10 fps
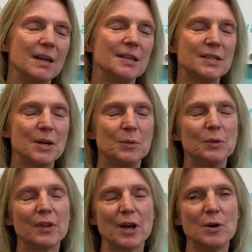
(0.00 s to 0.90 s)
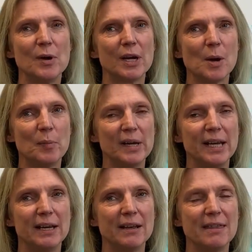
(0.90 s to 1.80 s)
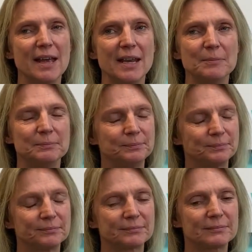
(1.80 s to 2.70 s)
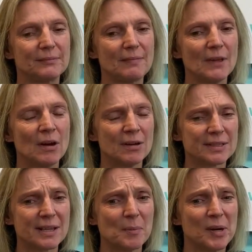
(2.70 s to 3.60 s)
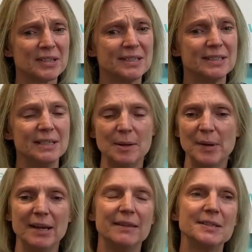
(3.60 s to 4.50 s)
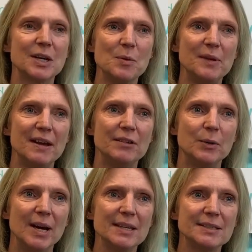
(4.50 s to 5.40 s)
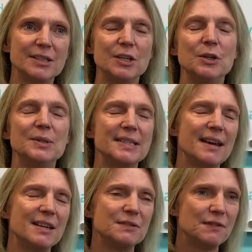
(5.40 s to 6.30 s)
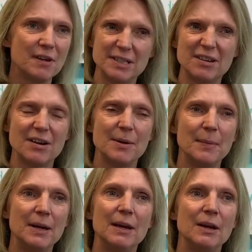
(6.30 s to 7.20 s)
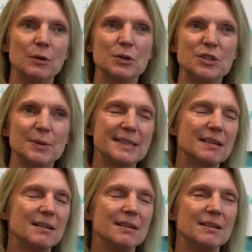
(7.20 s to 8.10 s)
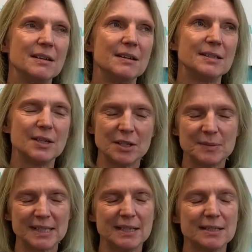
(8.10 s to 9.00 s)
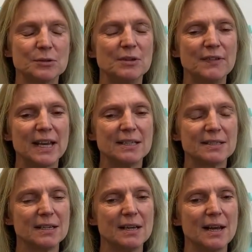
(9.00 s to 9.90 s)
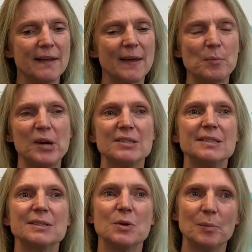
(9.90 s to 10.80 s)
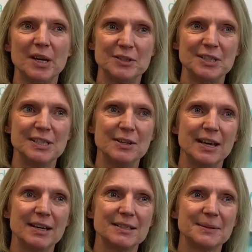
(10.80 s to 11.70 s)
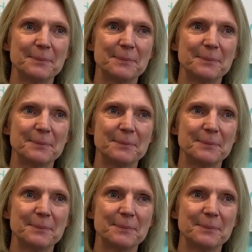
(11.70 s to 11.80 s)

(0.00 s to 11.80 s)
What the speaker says: So although a company can then ask that person to limit the scope of their request to, say, a defined time or to a certain circumstance or event, that person's not obliged to do that.